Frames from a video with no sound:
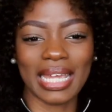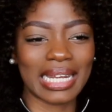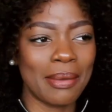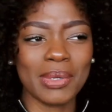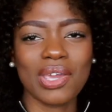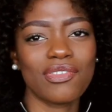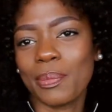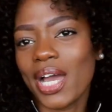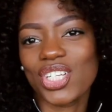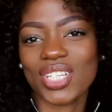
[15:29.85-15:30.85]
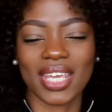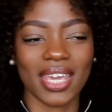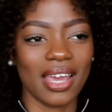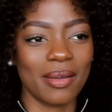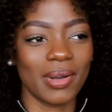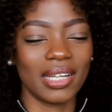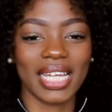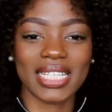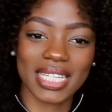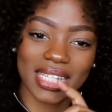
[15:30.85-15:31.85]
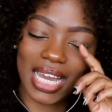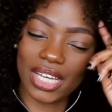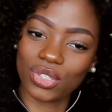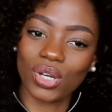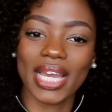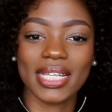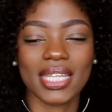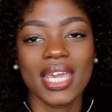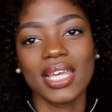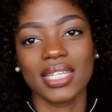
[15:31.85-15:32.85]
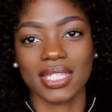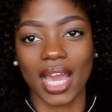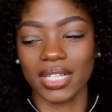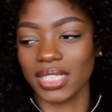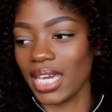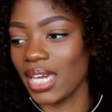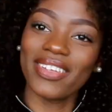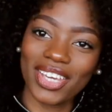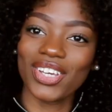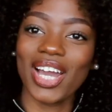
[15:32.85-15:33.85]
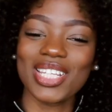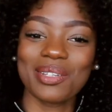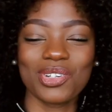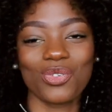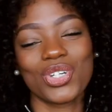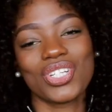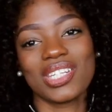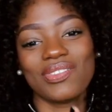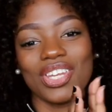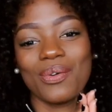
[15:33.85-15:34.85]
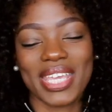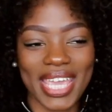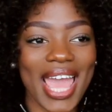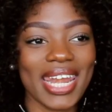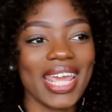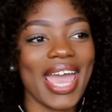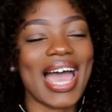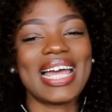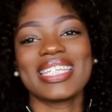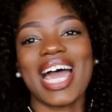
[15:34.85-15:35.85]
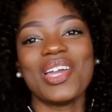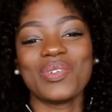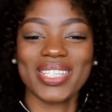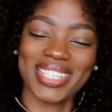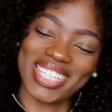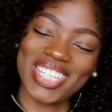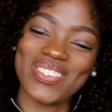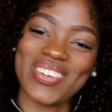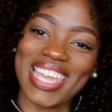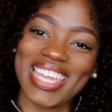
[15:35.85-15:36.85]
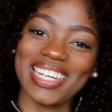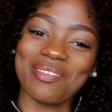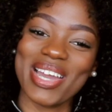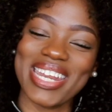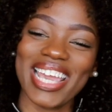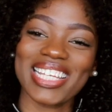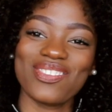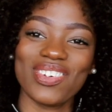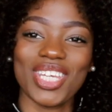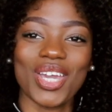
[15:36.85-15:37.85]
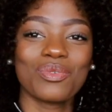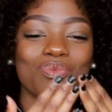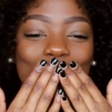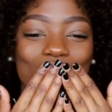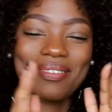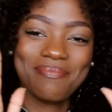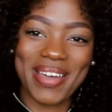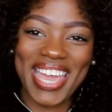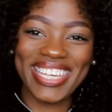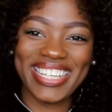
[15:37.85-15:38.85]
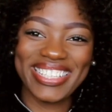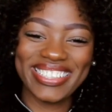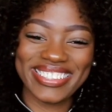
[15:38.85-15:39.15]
Like, let me know if you purchase it. I'd like to see how you guys styled it. Thank you guys so much for watching this video again, and I will see you in my next video. Bye.